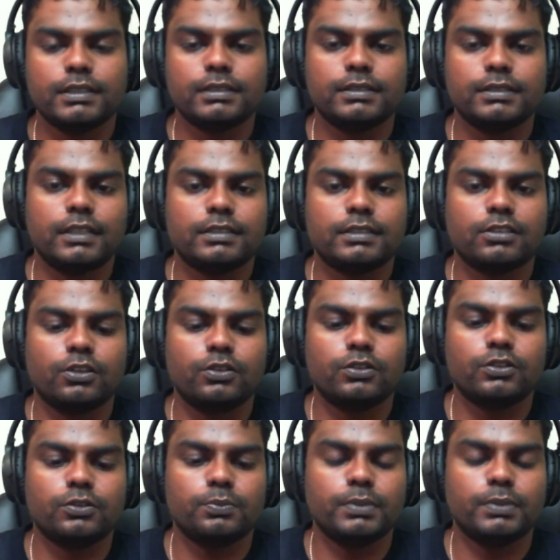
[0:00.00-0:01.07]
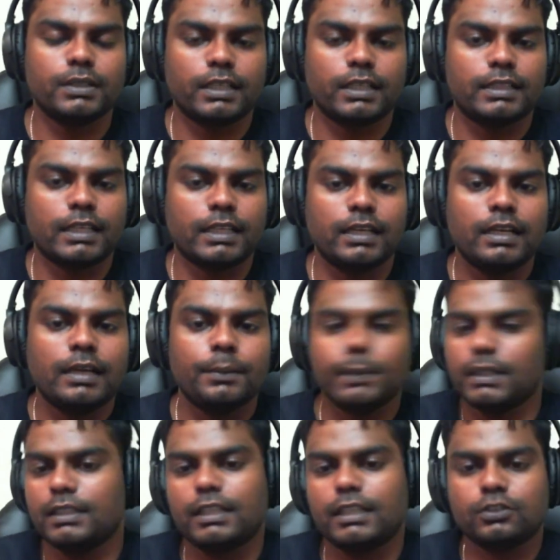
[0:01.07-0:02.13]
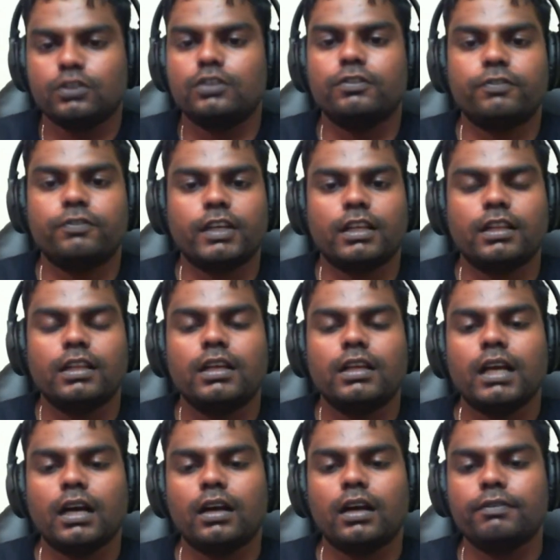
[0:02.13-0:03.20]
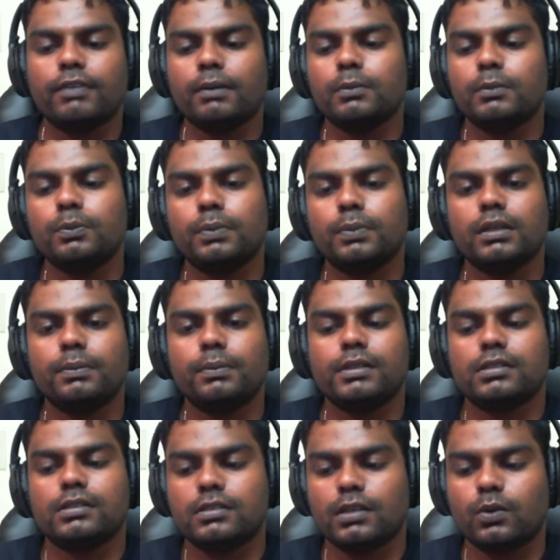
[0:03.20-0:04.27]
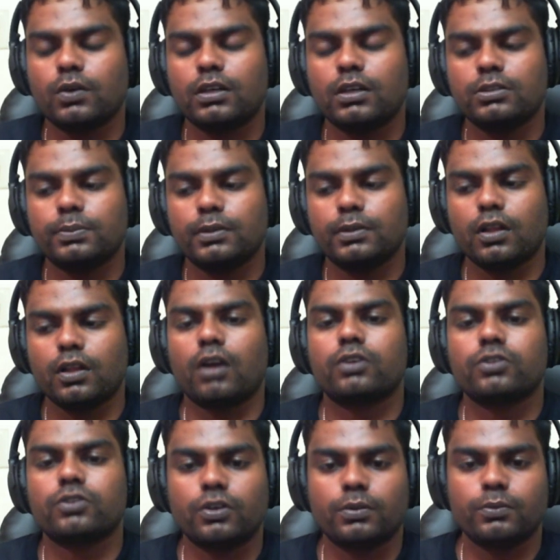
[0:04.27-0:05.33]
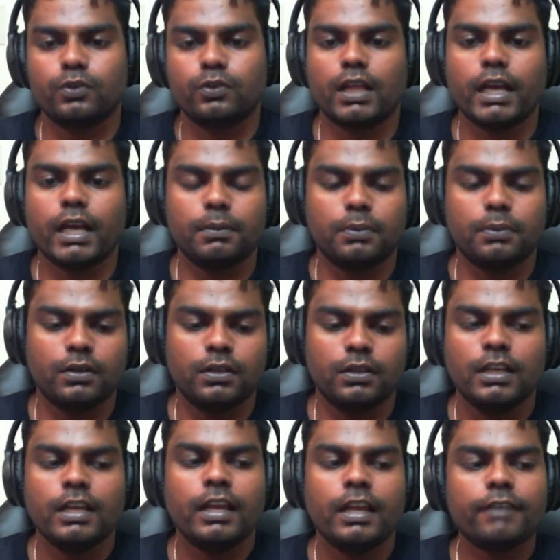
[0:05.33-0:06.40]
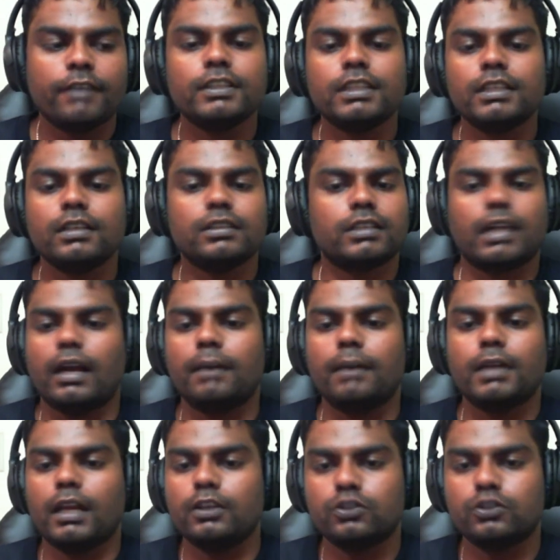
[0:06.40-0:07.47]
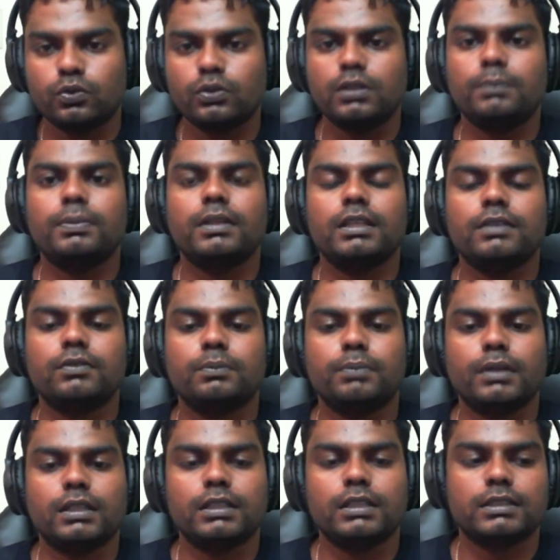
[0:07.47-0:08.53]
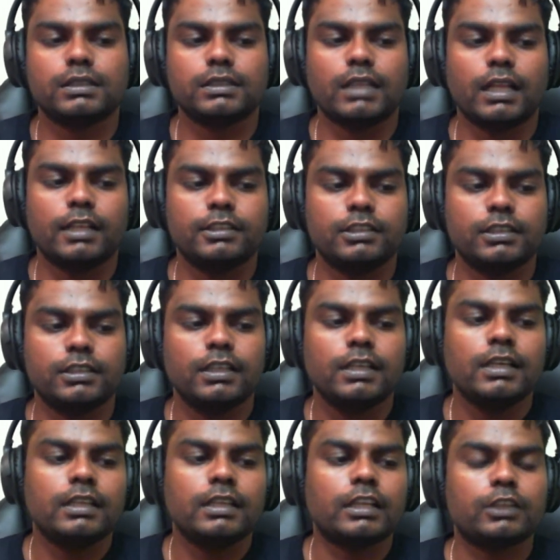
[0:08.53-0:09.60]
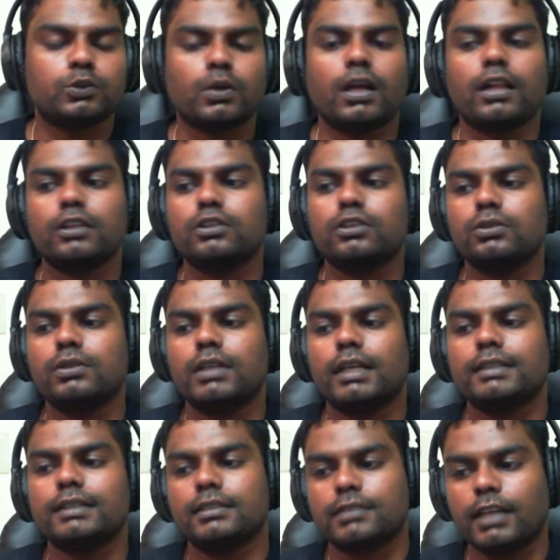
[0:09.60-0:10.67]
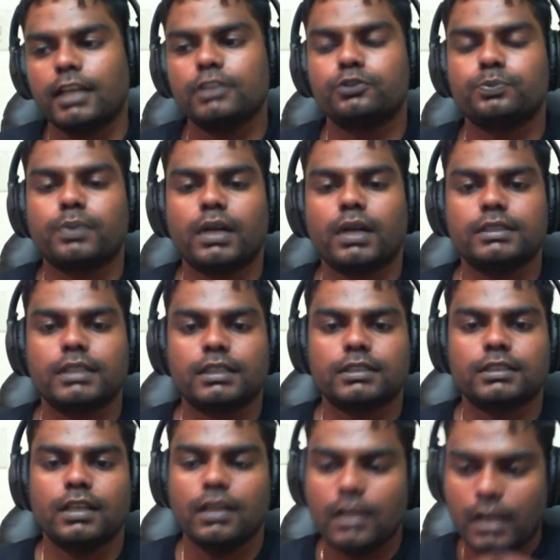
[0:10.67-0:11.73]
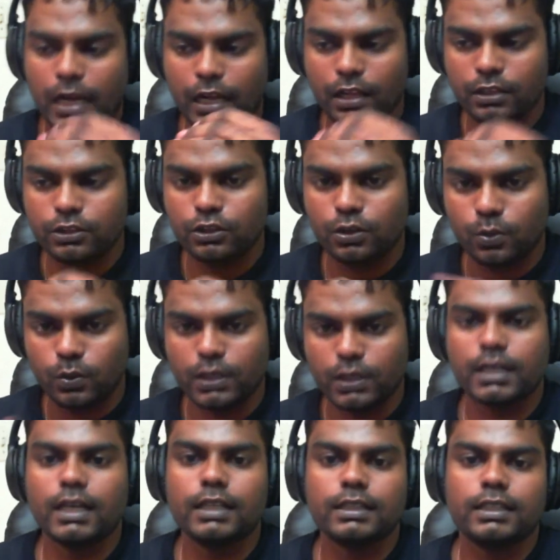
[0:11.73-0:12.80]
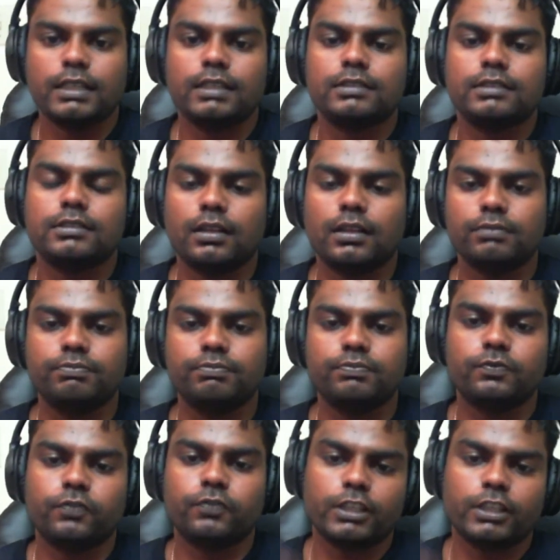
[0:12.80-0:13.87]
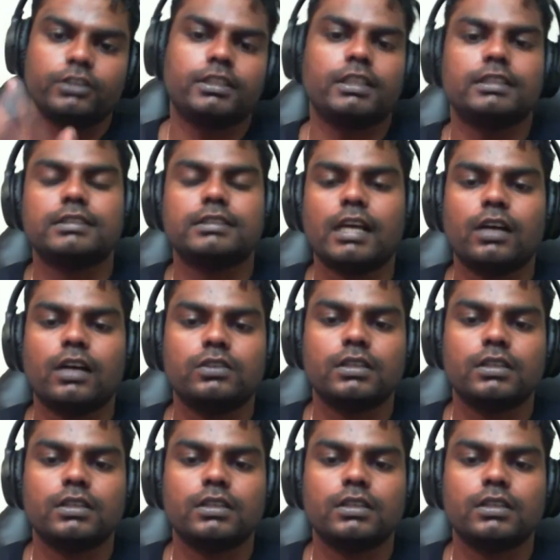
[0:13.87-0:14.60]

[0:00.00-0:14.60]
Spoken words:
that's going to be like that because that's going to fail. If I'm going to build a business, I want it to be long-term, reliable. Everything else, like I truly believe in building technology. That's why I'll do it as a science project. I'll work on things. I'll figure things out.